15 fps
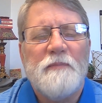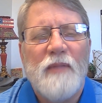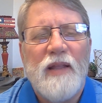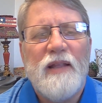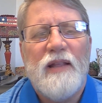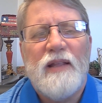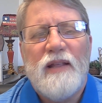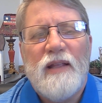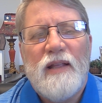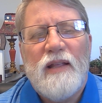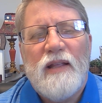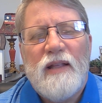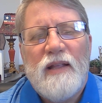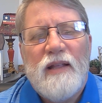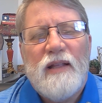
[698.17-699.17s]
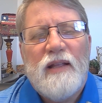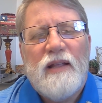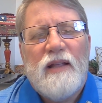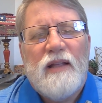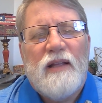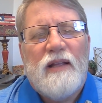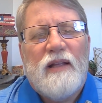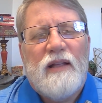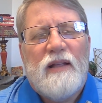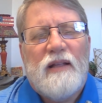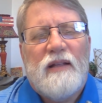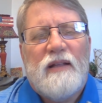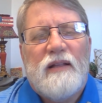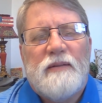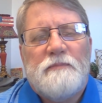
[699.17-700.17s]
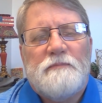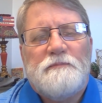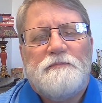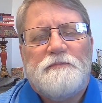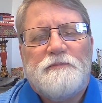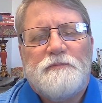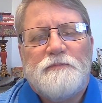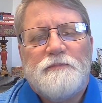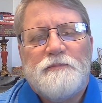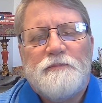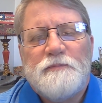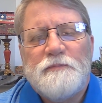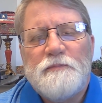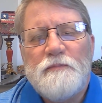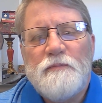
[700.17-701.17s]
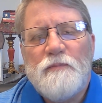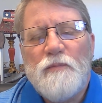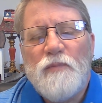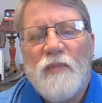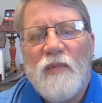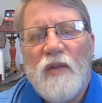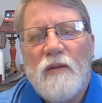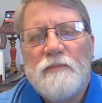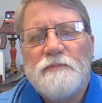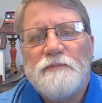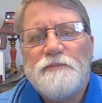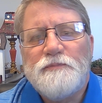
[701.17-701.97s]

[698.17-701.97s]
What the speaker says: (silence)